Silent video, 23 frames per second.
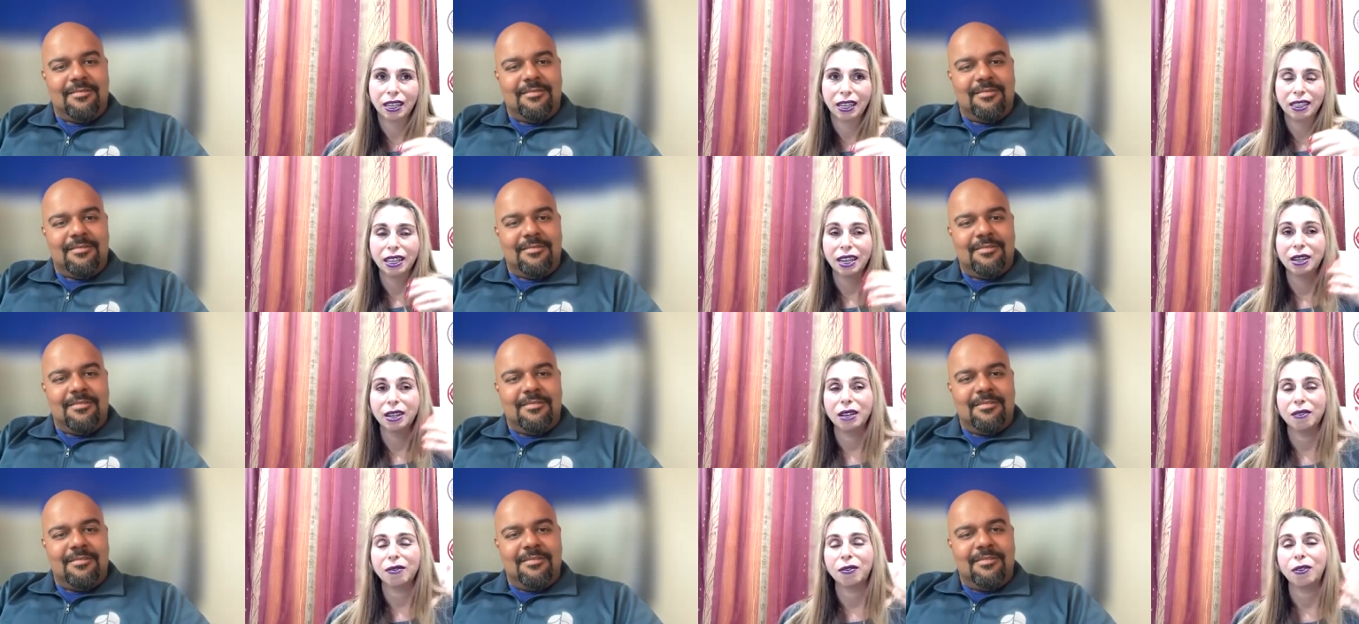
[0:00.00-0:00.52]

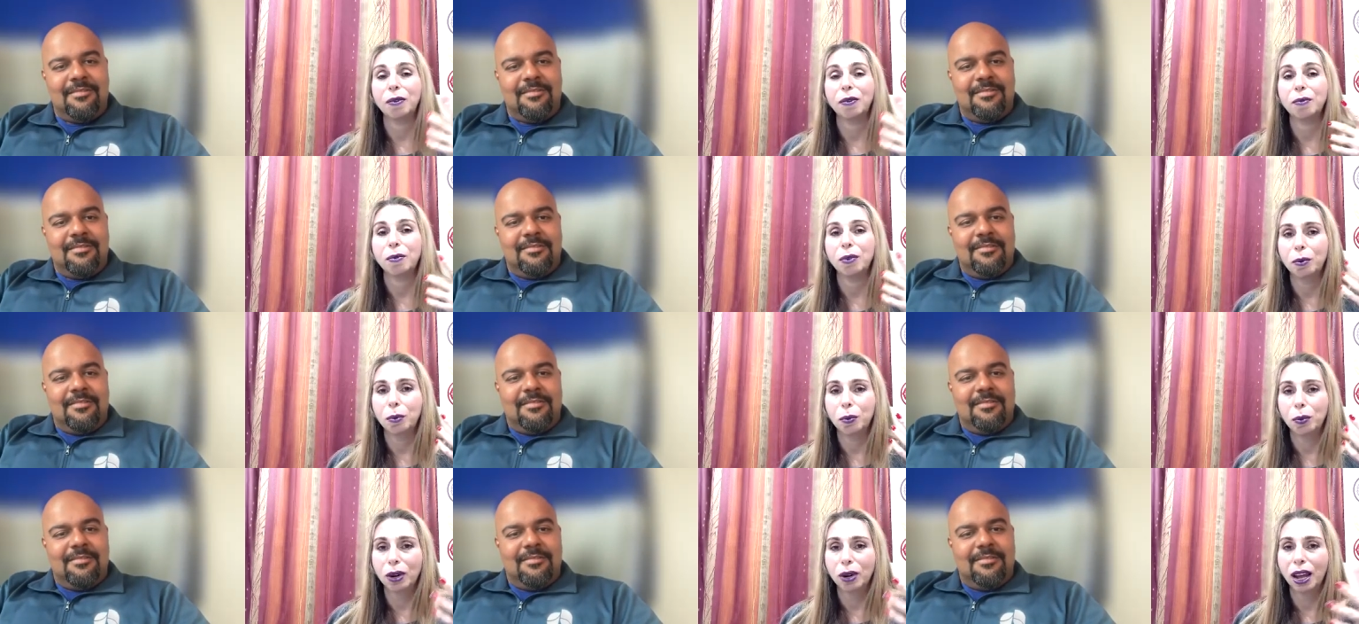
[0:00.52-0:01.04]
Speaker 1: like from
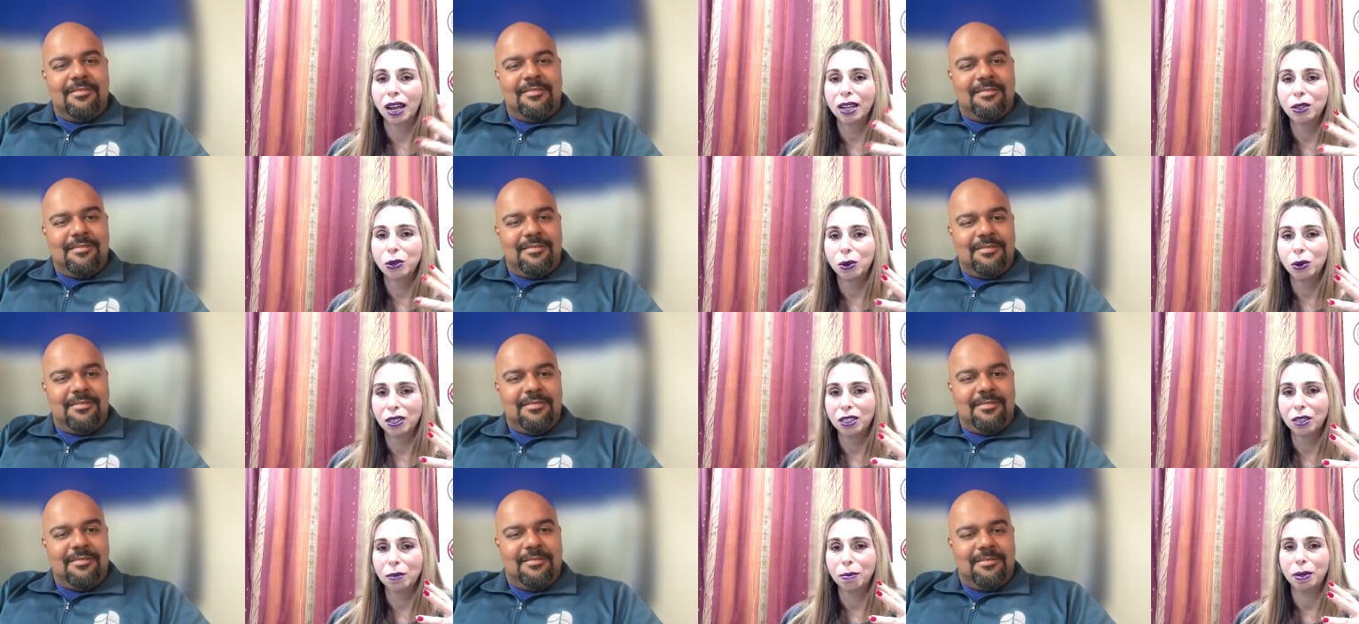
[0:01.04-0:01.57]
from when I
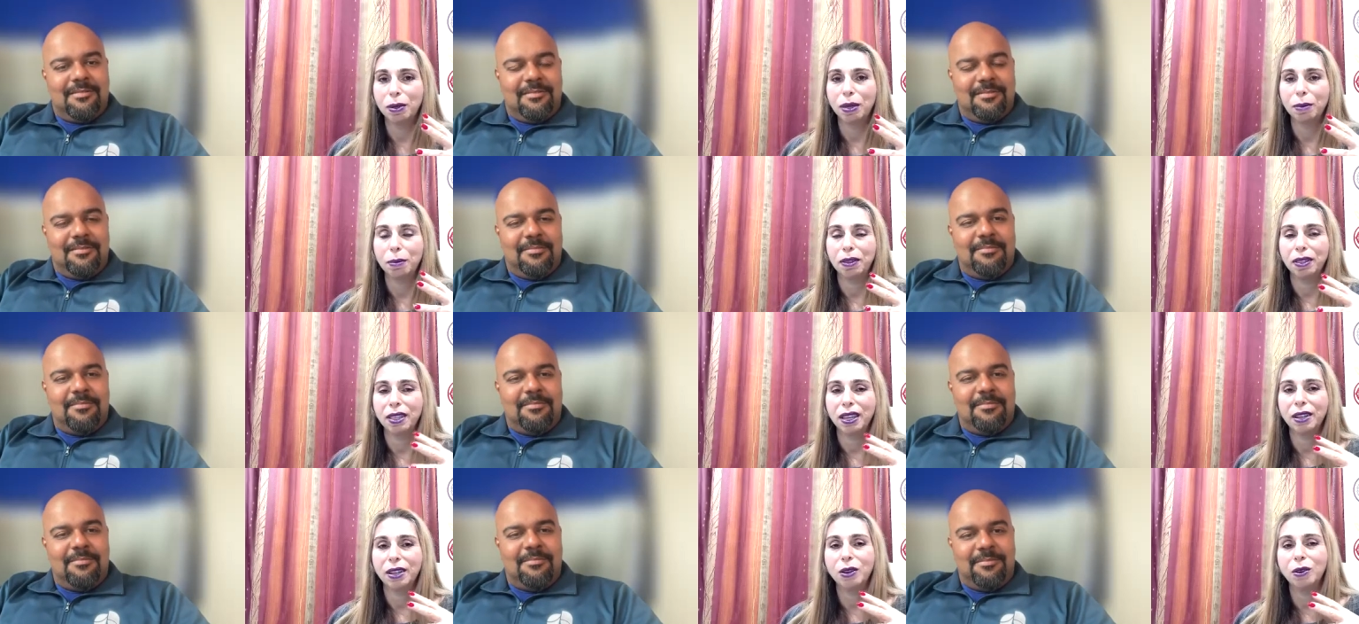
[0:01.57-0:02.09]
talk to
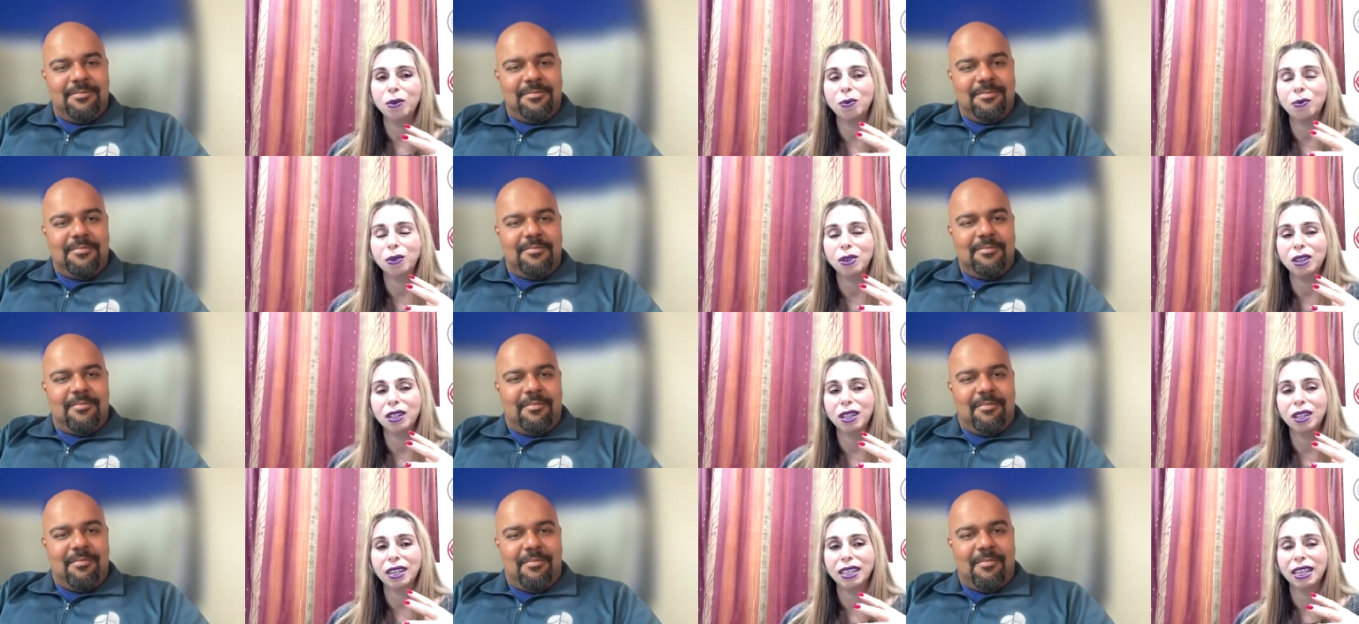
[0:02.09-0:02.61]
people, they don't
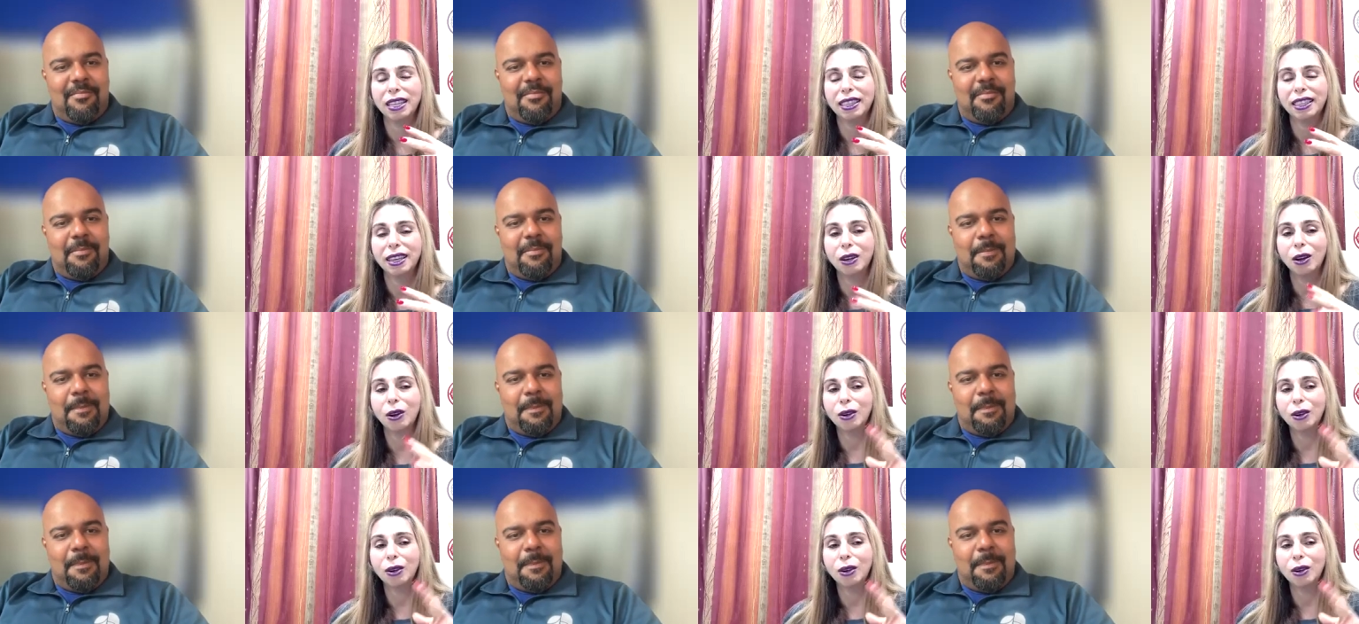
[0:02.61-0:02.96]
realize they think,